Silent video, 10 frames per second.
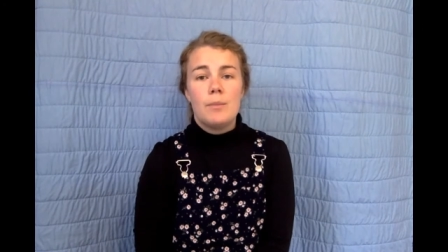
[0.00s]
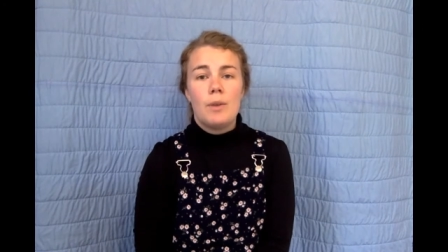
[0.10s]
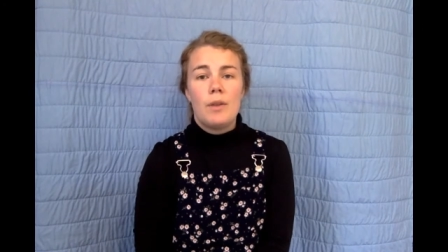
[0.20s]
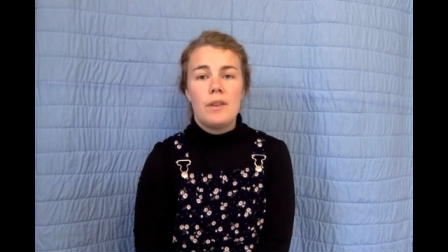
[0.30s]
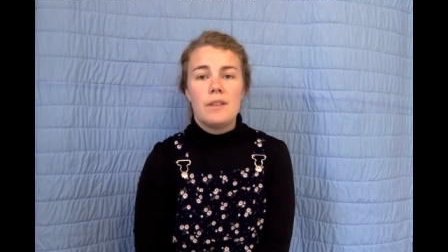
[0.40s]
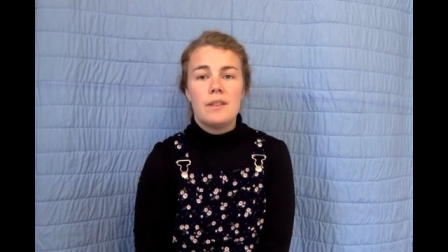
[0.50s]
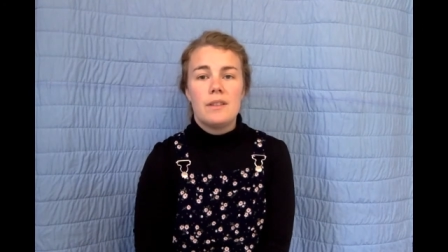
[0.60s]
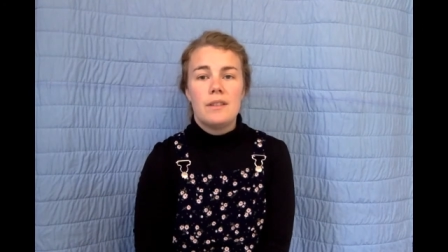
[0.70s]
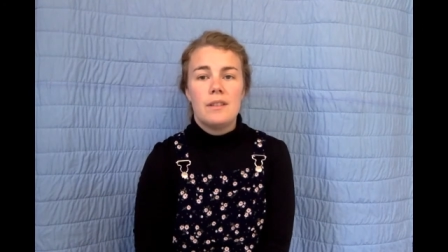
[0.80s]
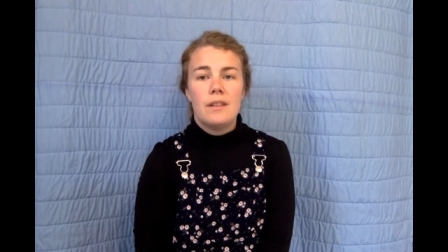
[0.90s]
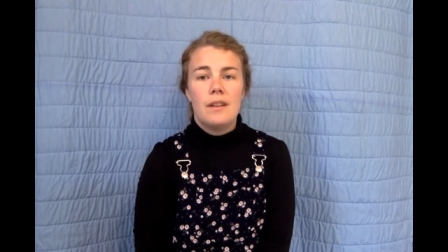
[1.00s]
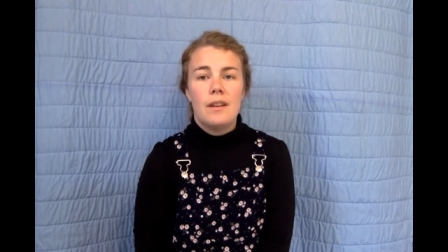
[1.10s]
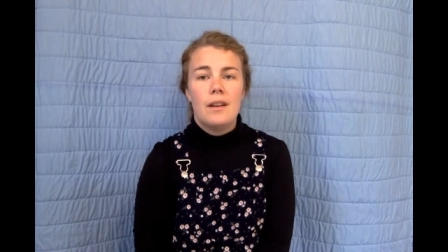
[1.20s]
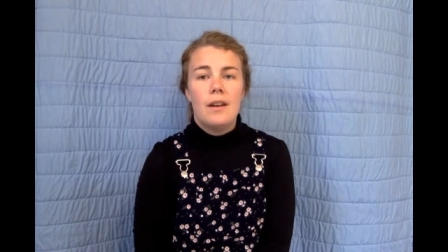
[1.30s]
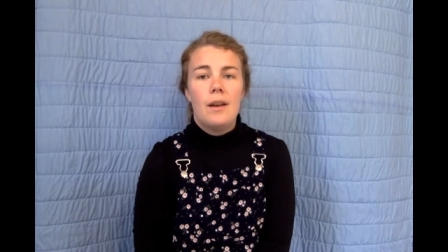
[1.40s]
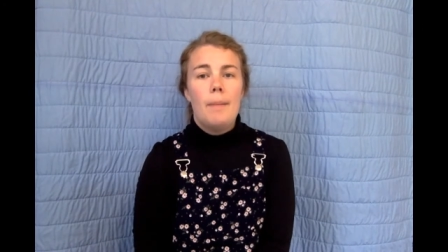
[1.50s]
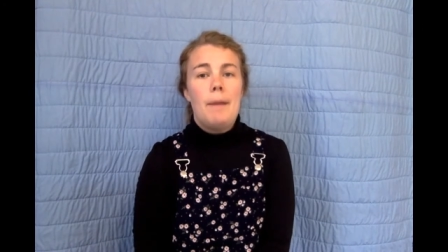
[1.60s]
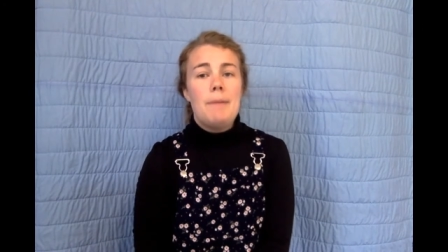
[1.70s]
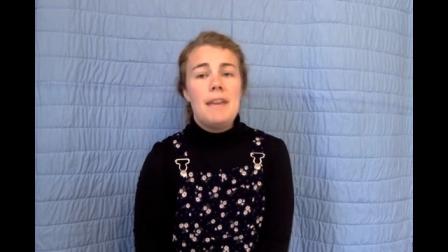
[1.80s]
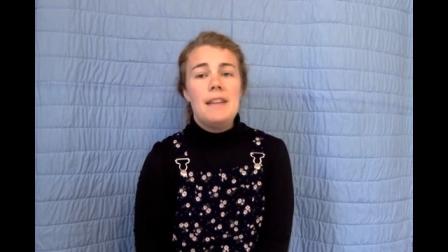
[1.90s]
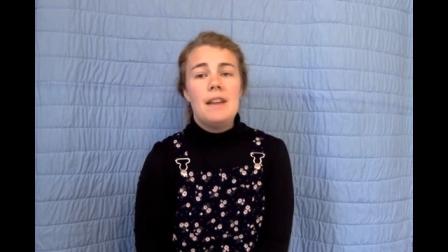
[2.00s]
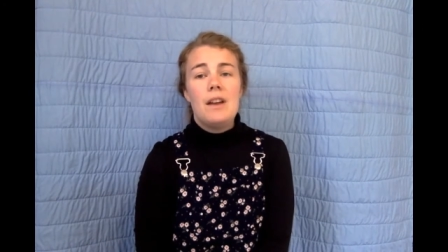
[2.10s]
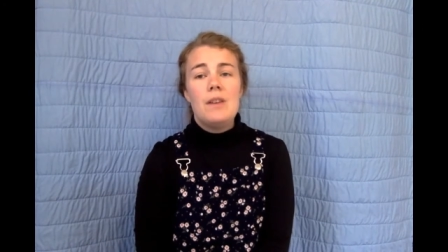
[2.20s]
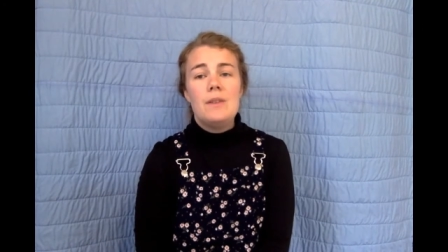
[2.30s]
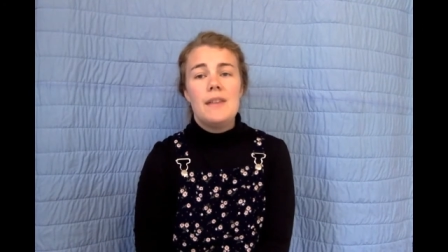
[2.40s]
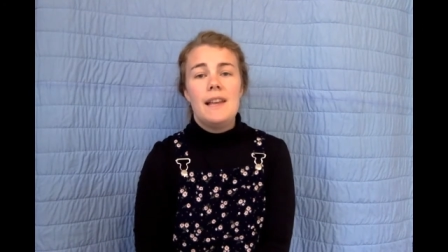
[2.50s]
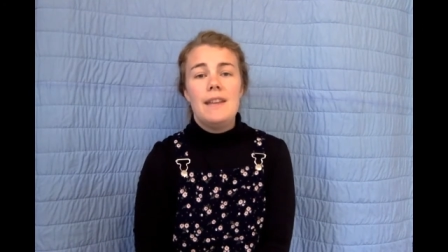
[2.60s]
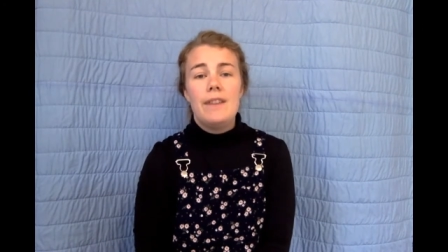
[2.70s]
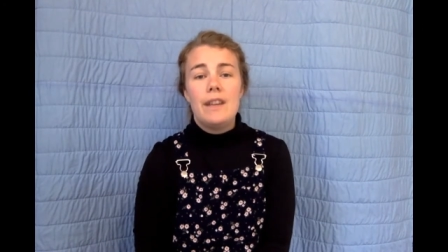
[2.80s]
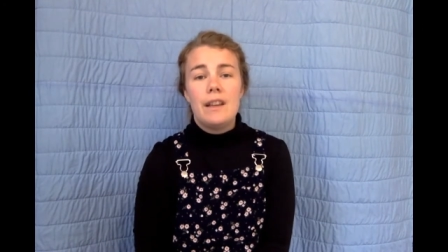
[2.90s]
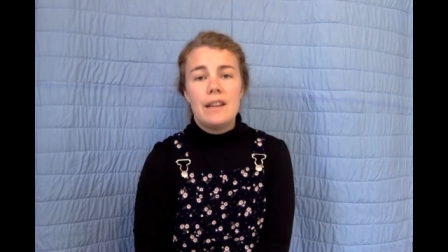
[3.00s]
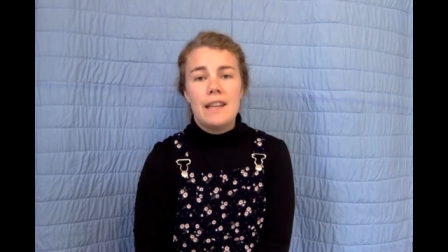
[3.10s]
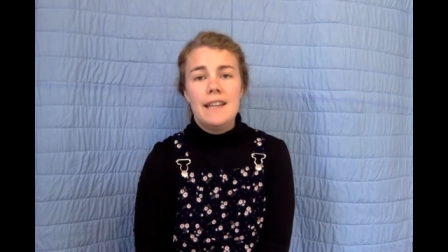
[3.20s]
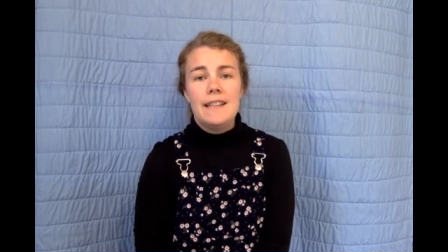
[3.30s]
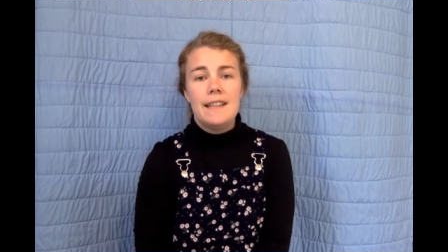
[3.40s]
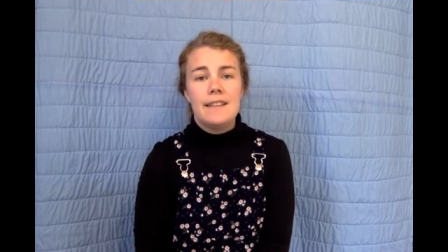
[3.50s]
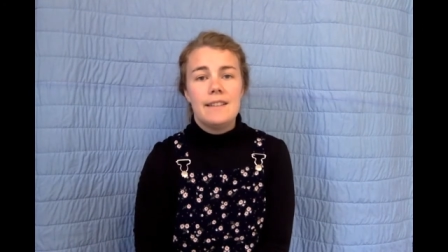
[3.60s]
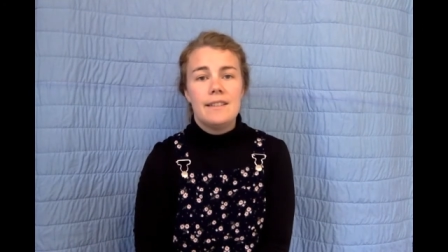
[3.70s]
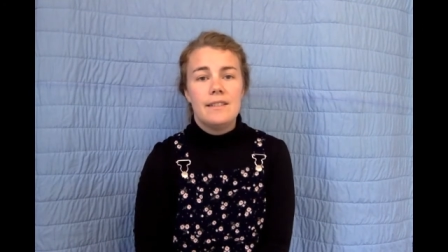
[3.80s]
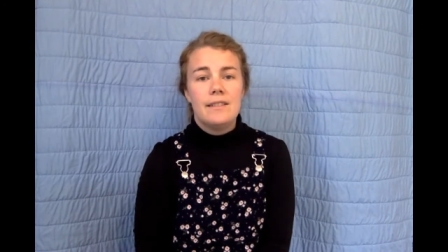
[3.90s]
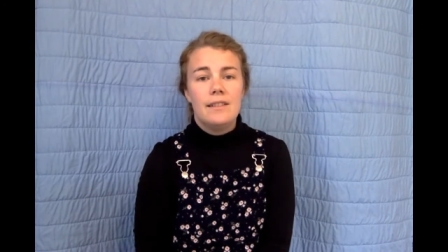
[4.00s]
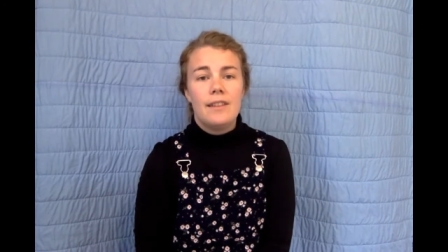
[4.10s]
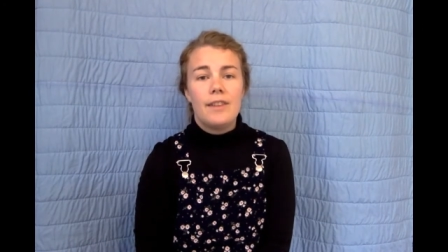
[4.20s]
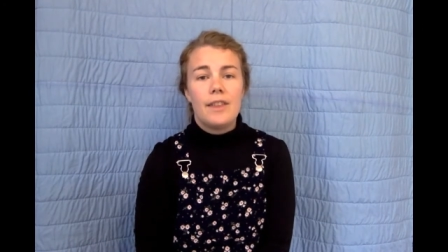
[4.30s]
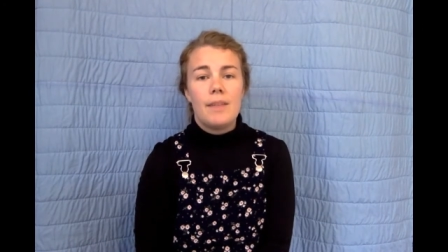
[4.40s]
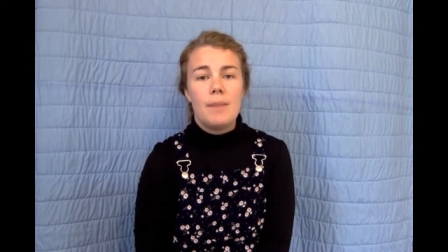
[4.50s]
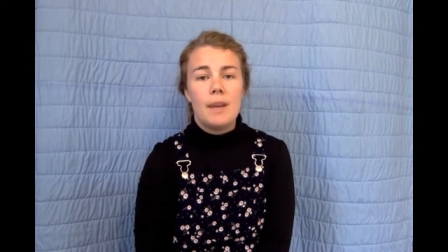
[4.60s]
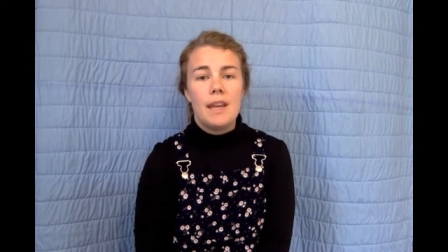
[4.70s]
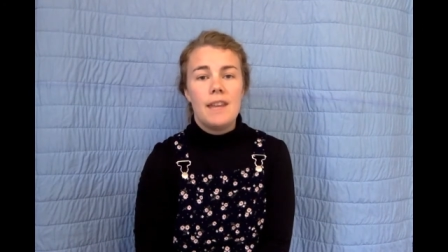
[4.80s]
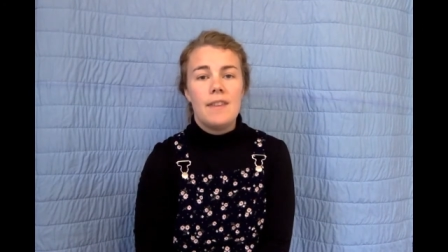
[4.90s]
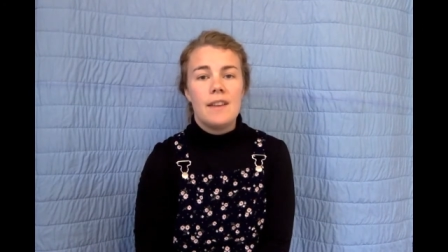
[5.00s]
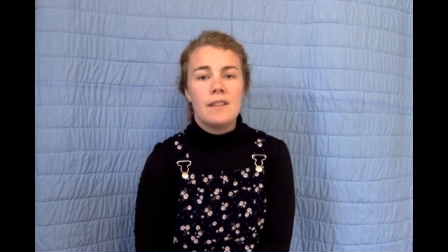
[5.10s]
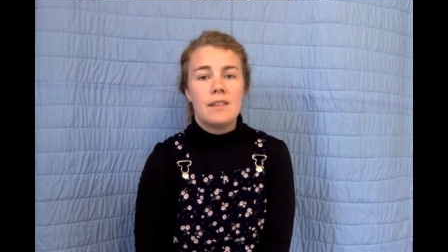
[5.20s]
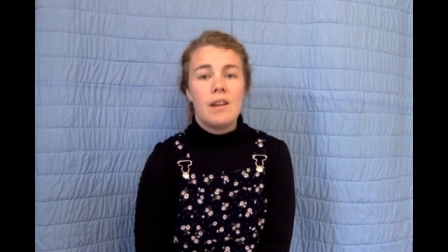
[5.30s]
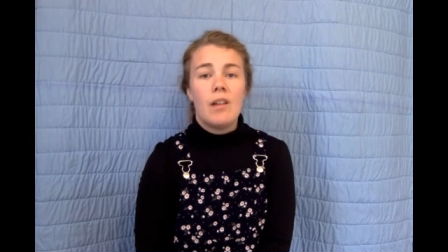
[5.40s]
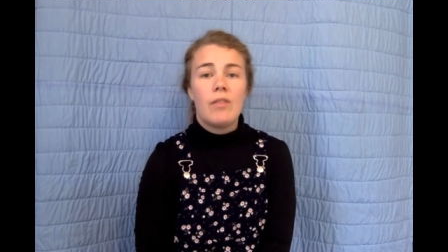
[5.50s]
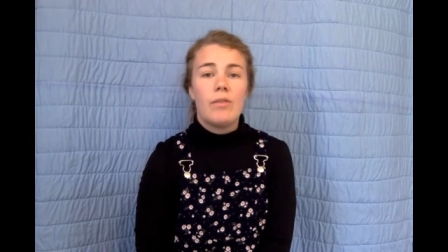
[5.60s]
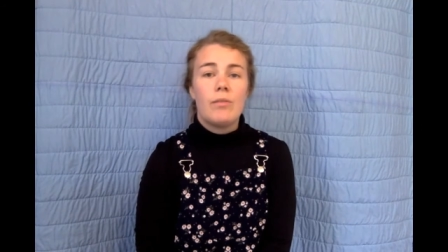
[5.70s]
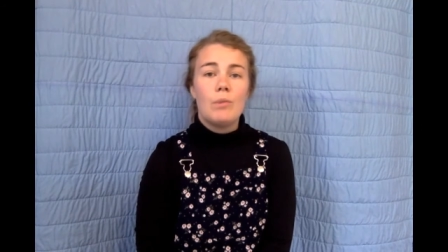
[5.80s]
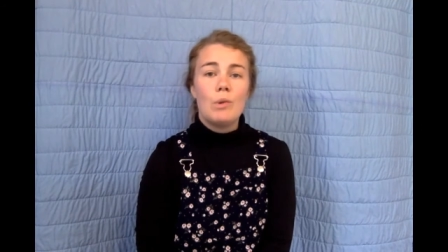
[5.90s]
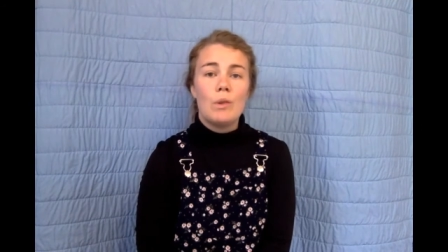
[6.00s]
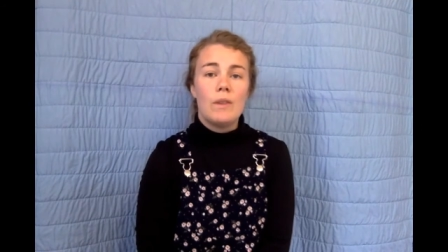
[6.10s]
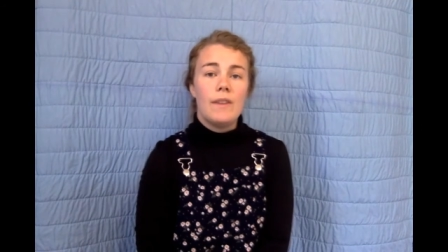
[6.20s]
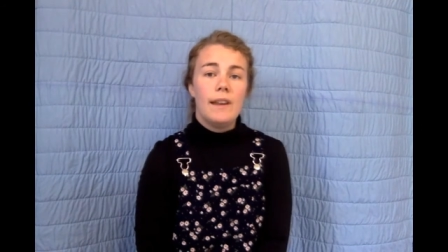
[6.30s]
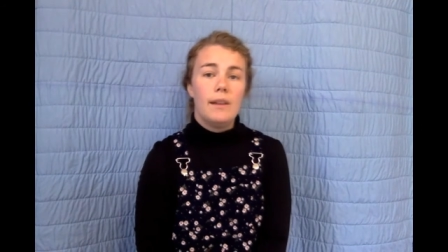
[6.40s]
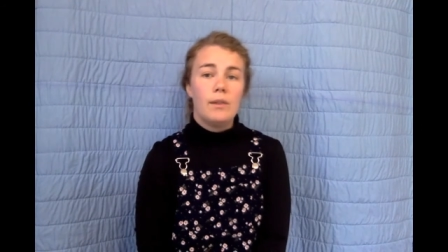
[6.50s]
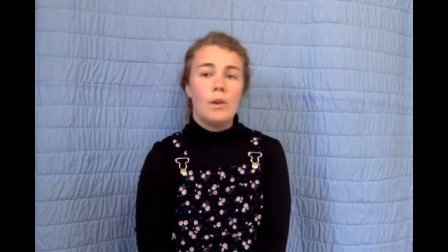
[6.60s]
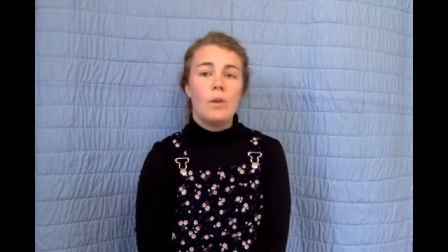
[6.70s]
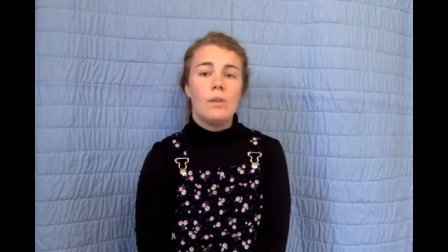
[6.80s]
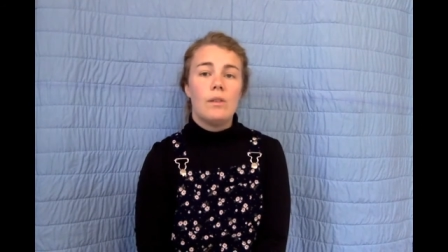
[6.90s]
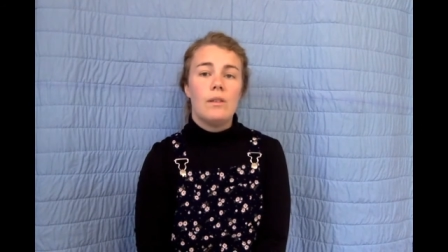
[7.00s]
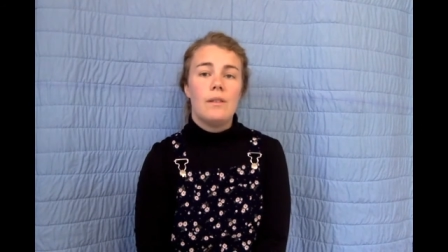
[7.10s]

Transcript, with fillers: brothers. Maybe he knows they're living like he did, loving their money and their stuff more than they love God.